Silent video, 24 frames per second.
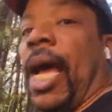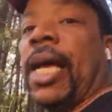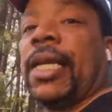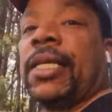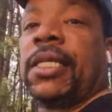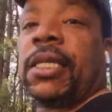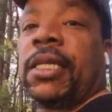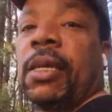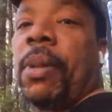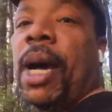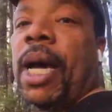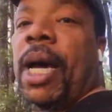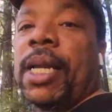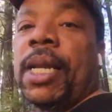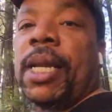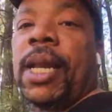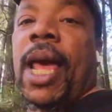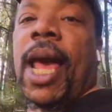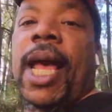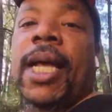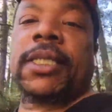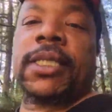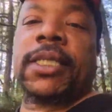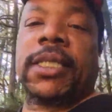That's
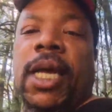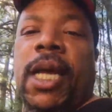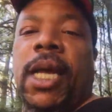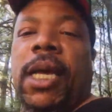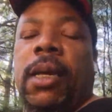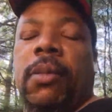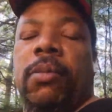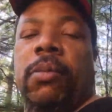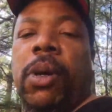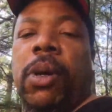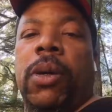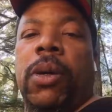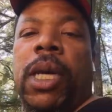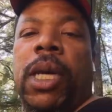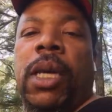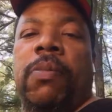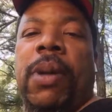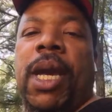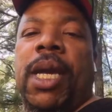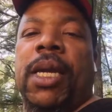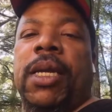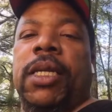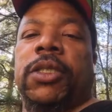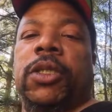somebody's last name, bro.
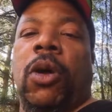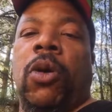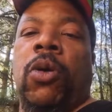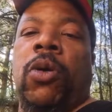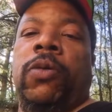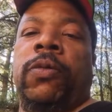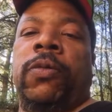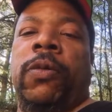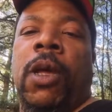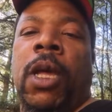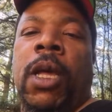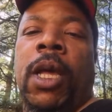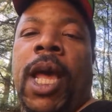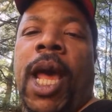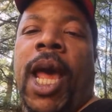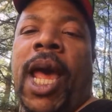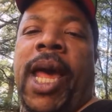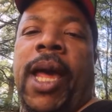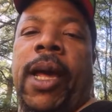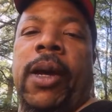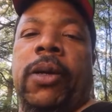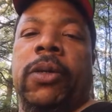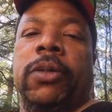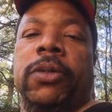He made his own
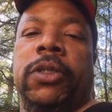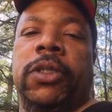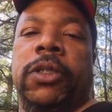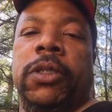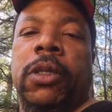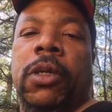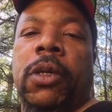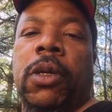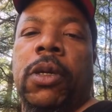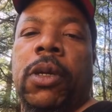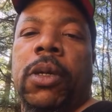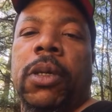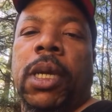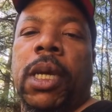hounds.